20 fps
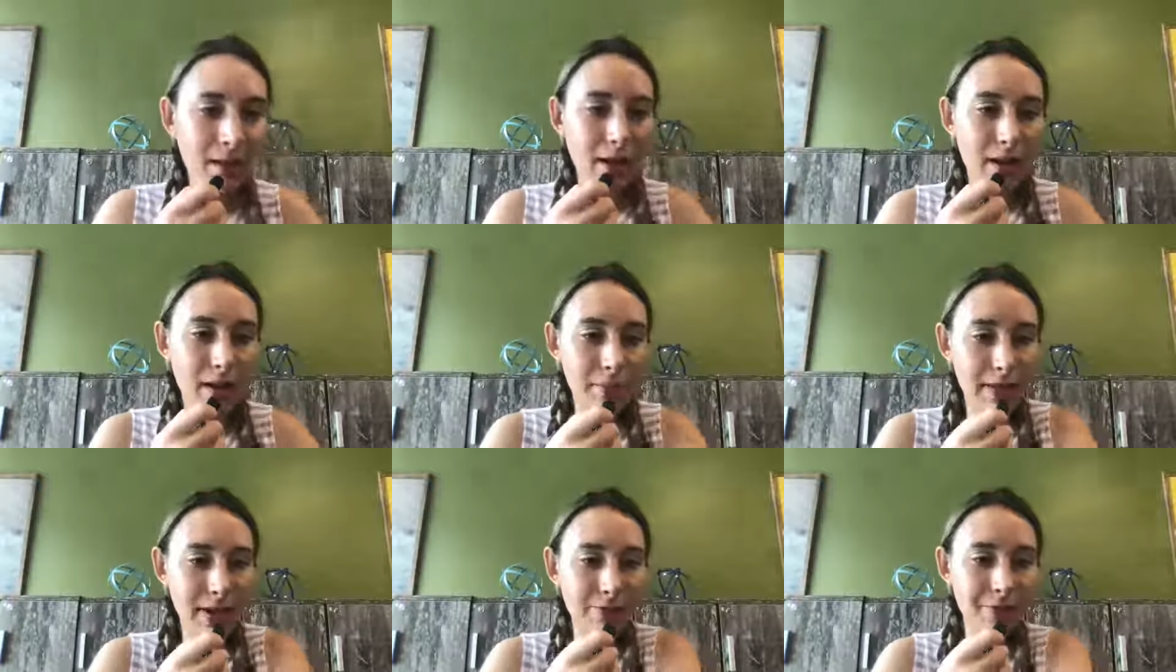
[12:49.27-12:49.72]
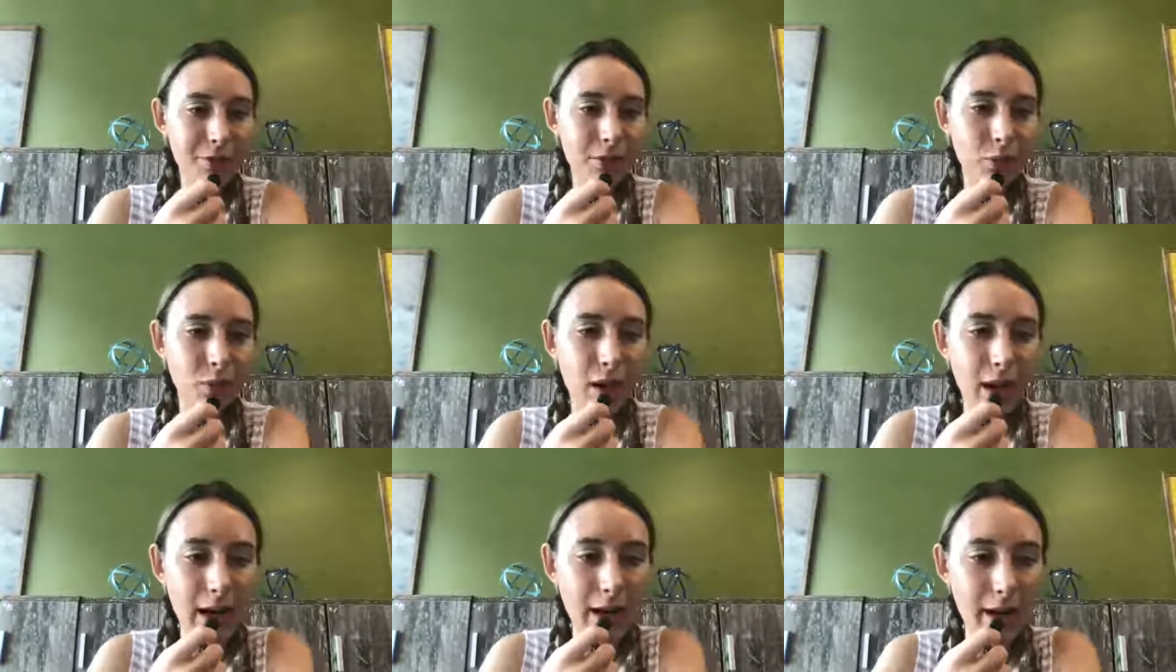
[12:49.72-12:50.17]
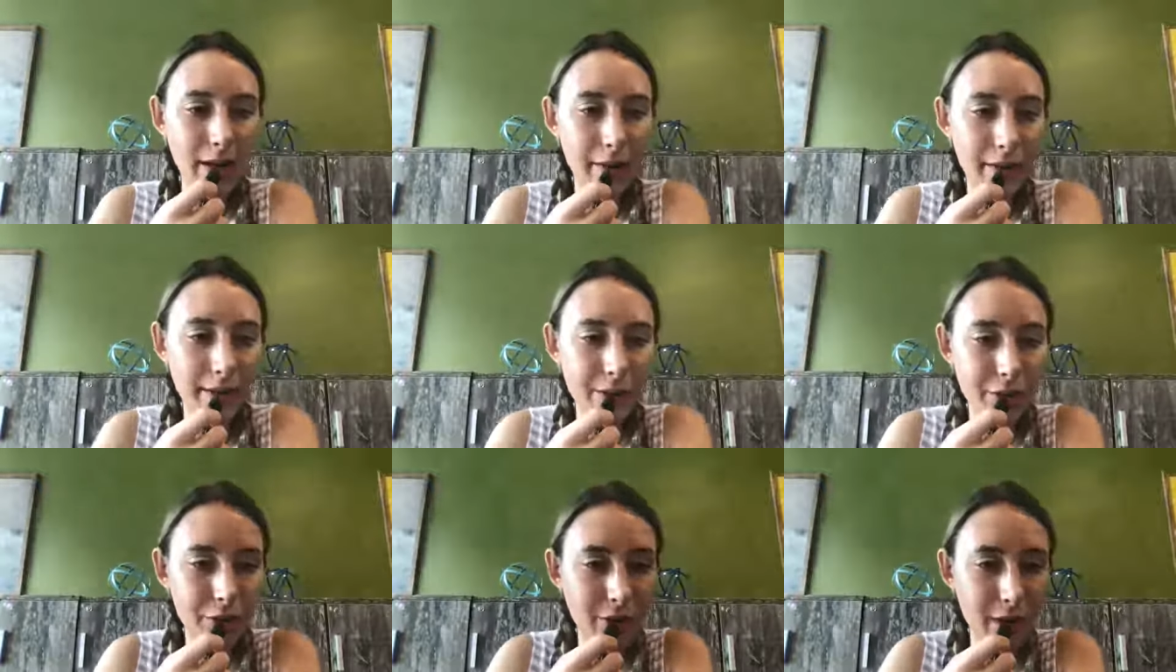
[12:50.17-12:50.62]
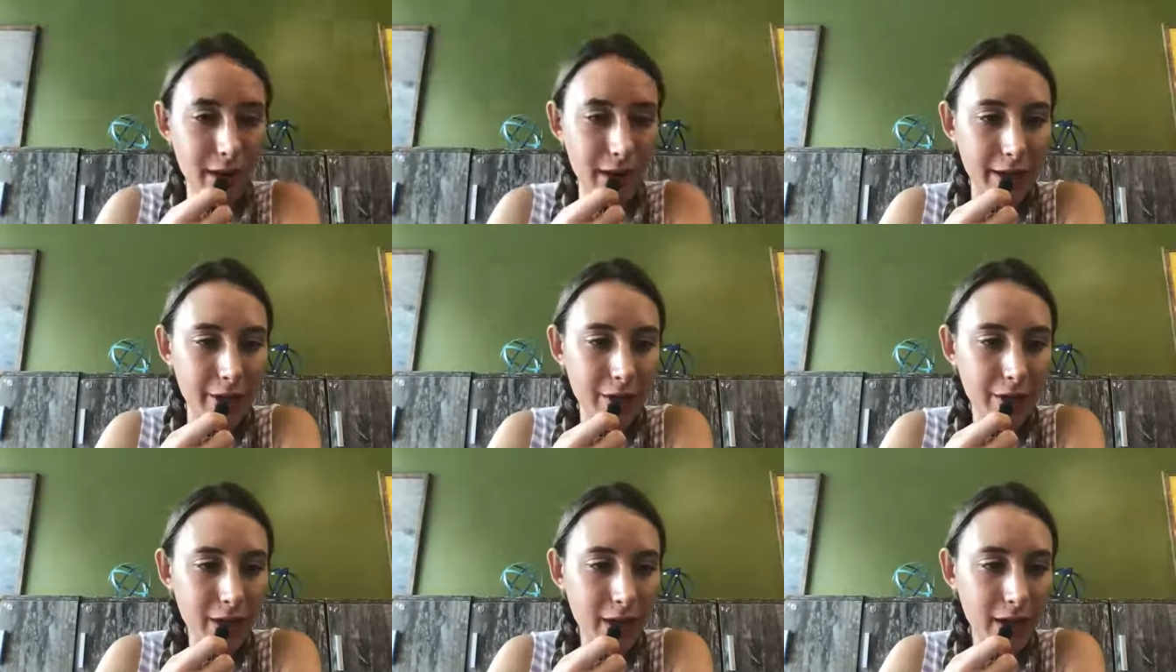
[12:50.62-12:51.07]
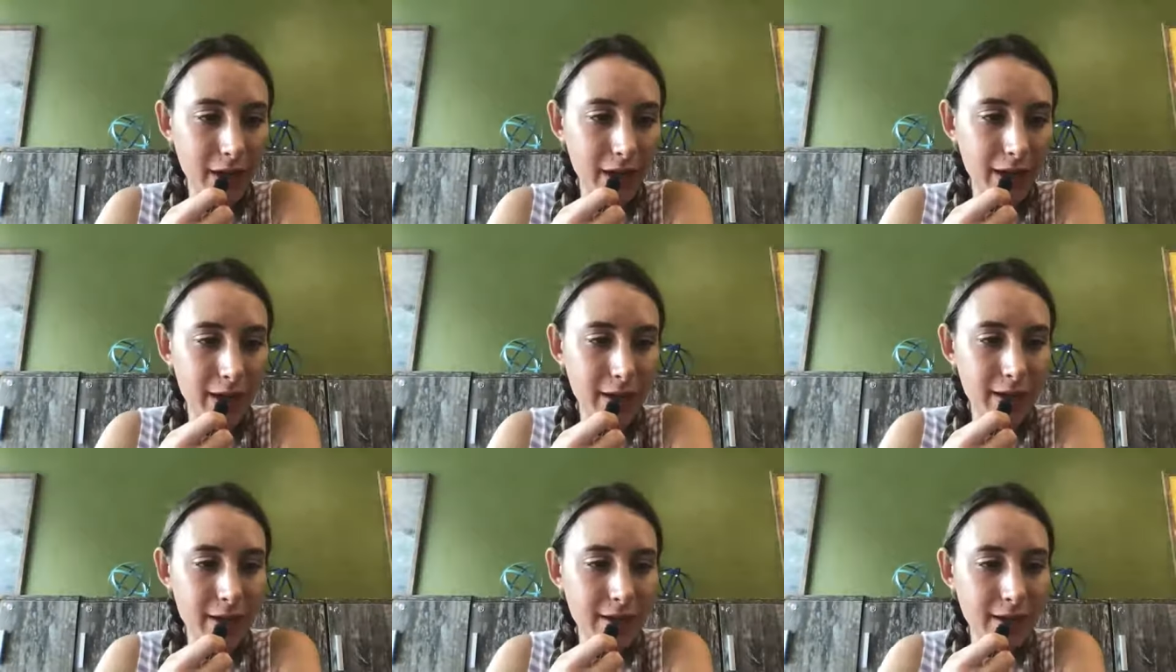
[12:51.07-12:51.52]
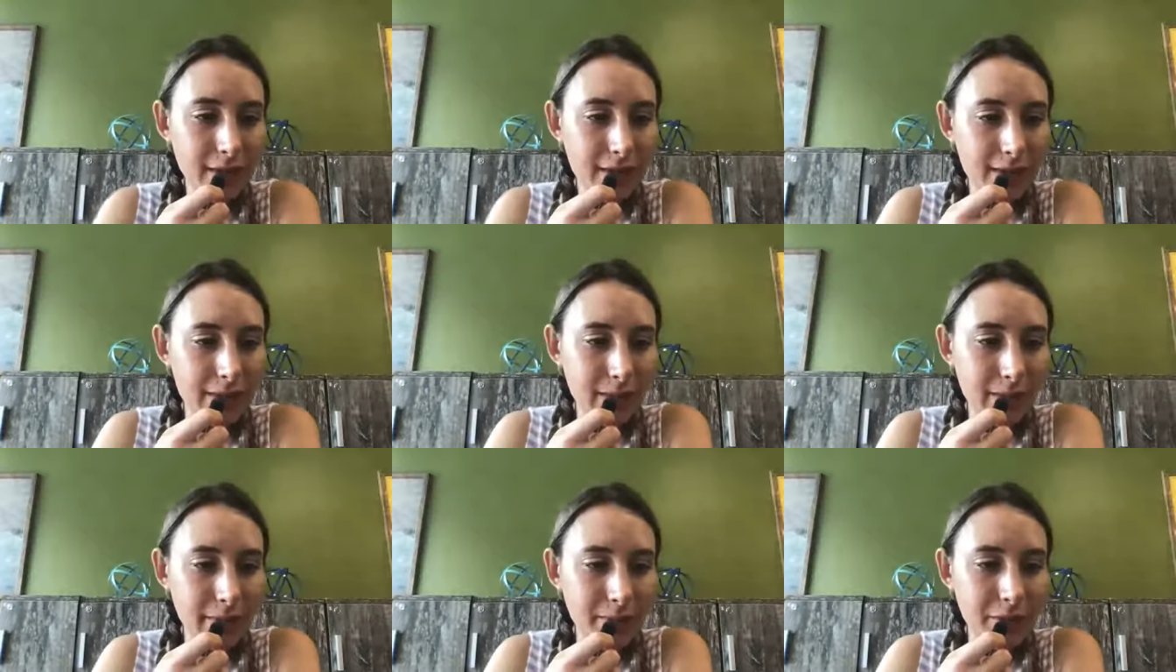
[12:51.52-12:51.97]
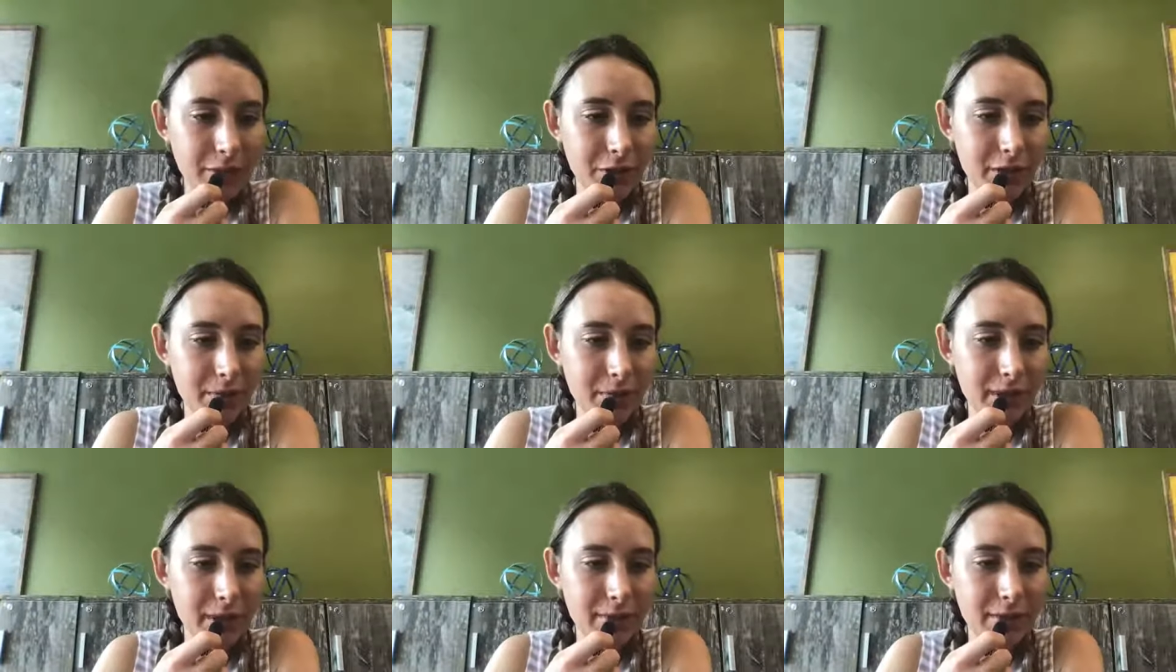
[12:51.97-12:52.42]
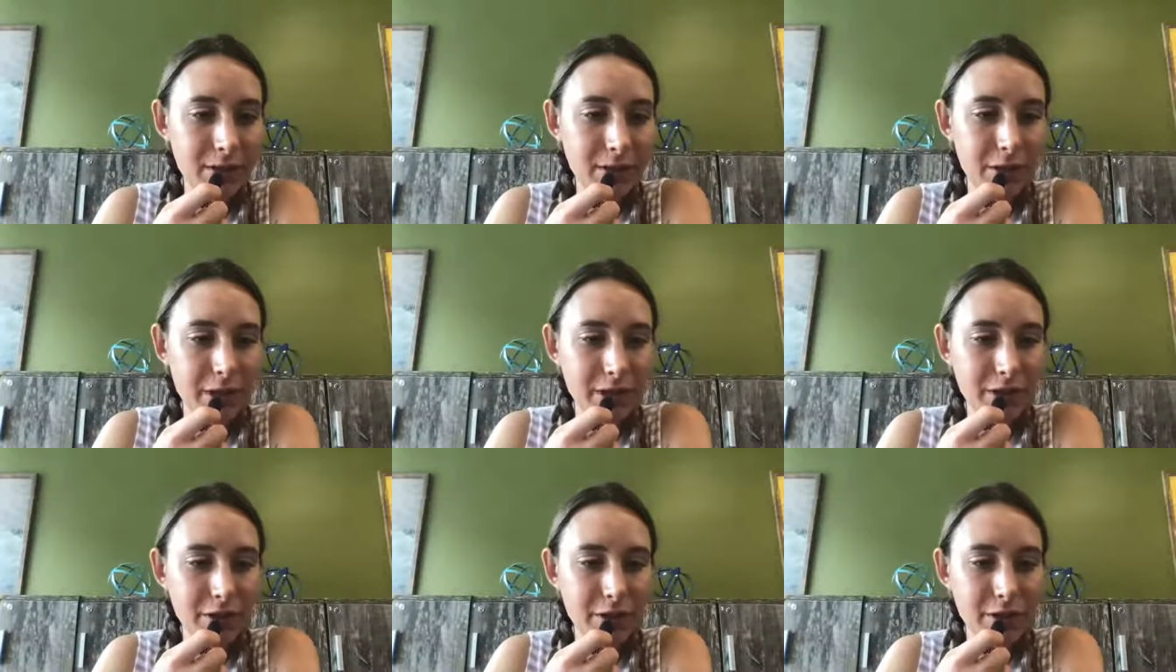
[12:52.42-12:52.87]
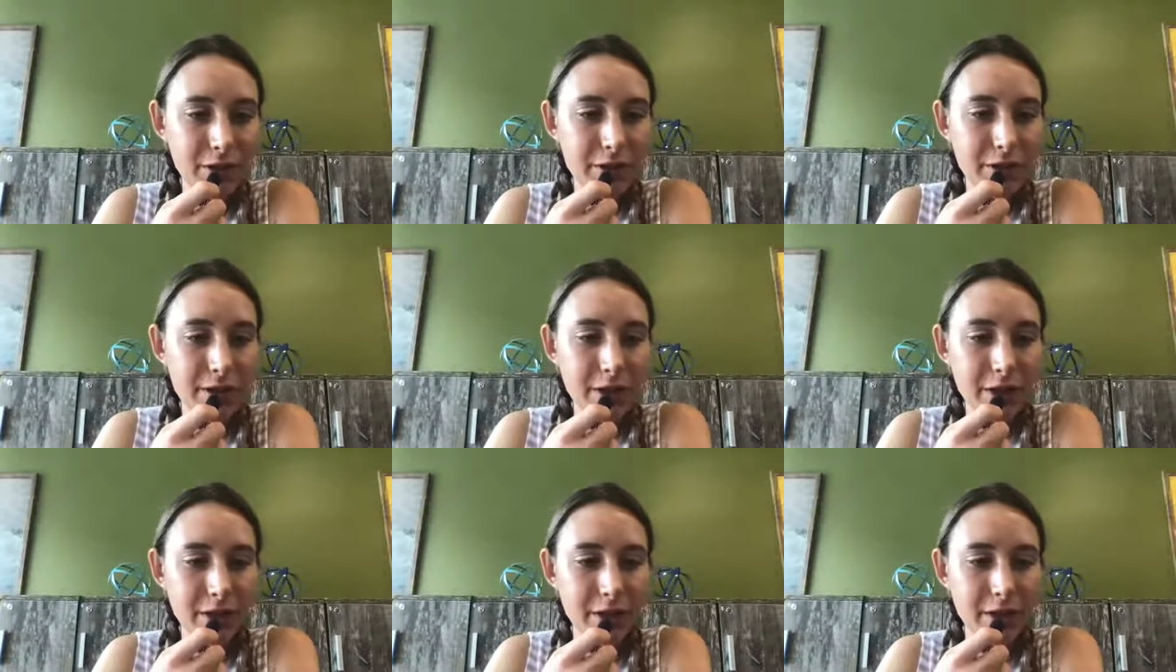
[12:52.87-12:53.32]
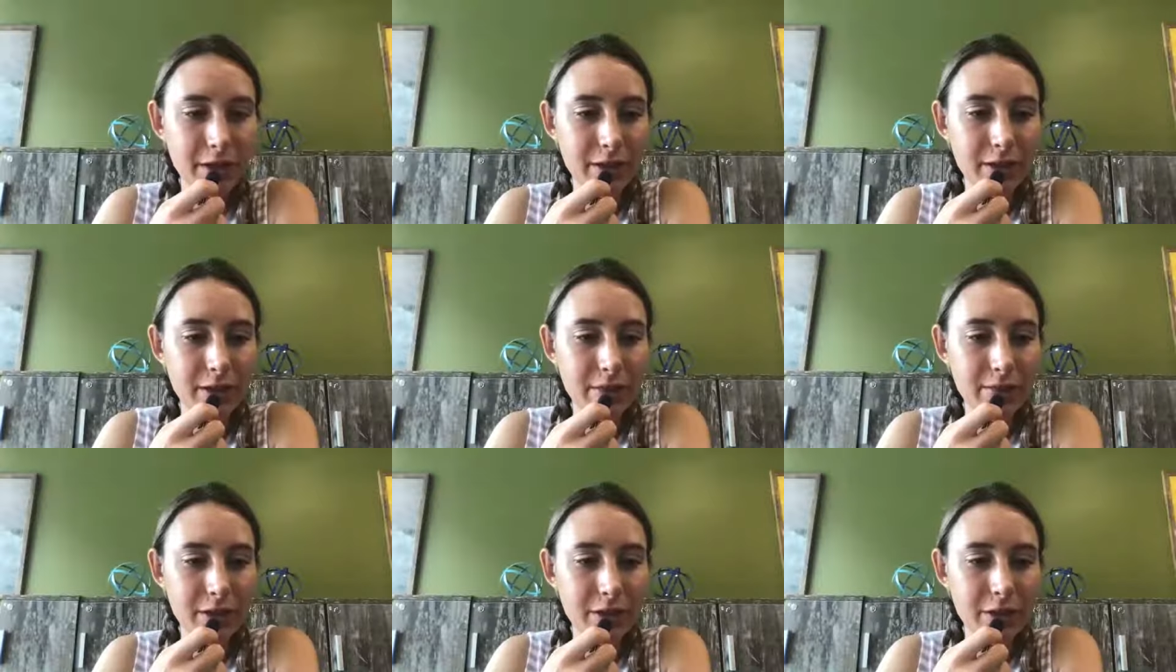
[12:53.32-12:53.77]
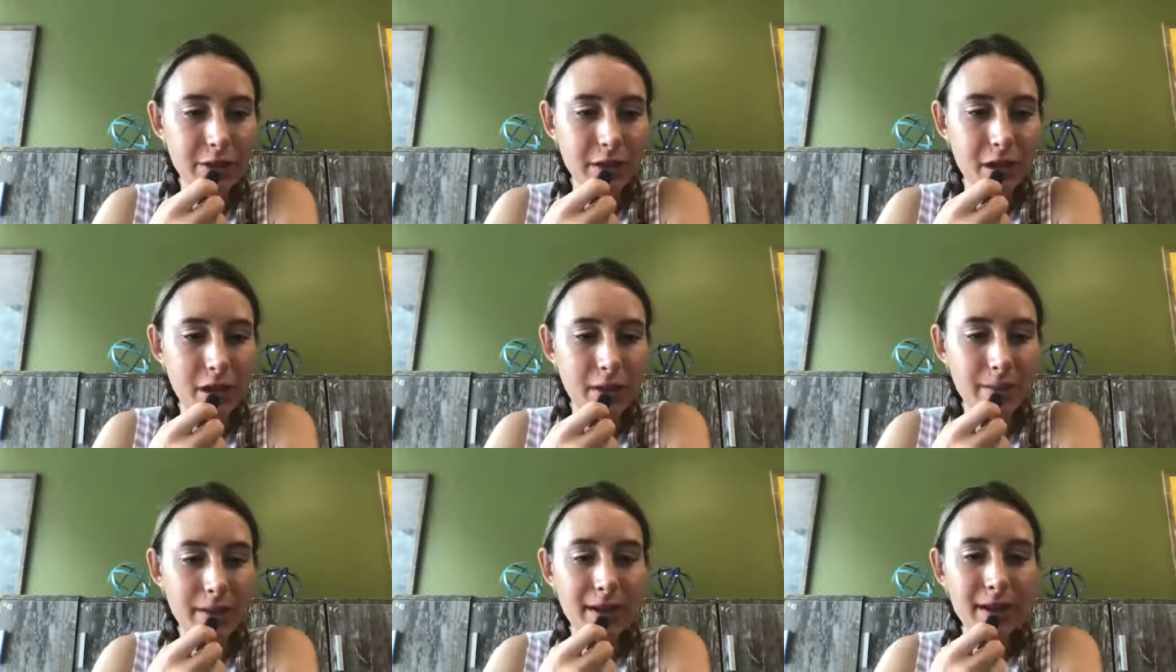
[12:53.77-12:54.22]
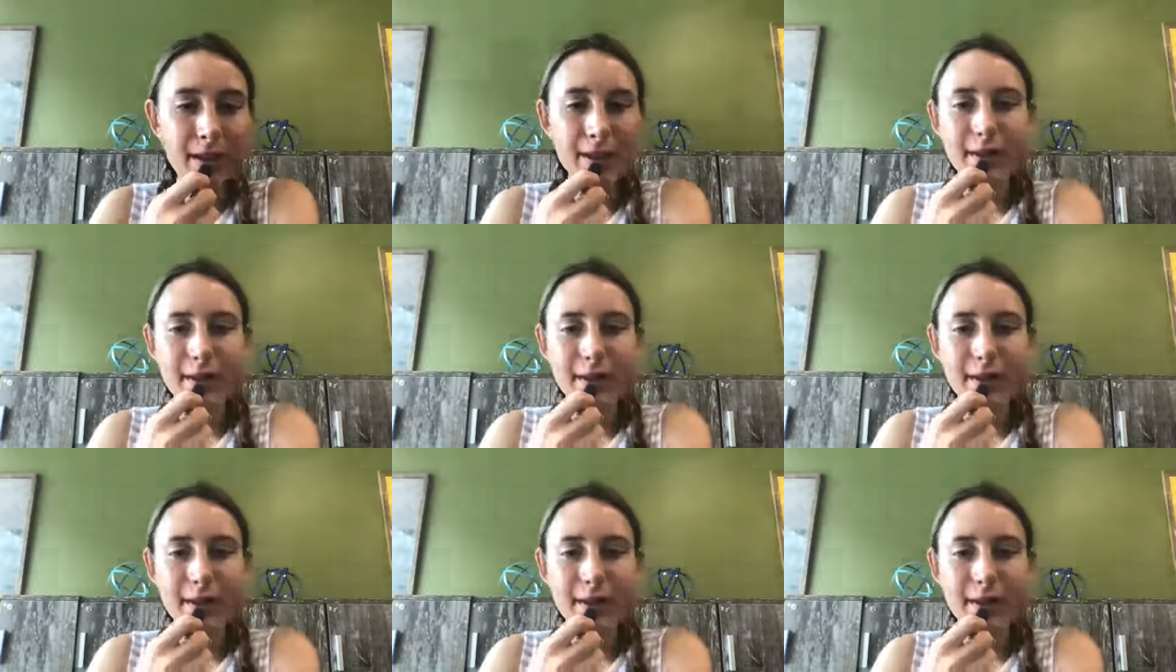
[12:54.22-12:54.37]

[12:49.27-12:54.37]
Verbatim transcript: Um, after a while, you can try and try. Sometimes you should maybe change the direction of the job.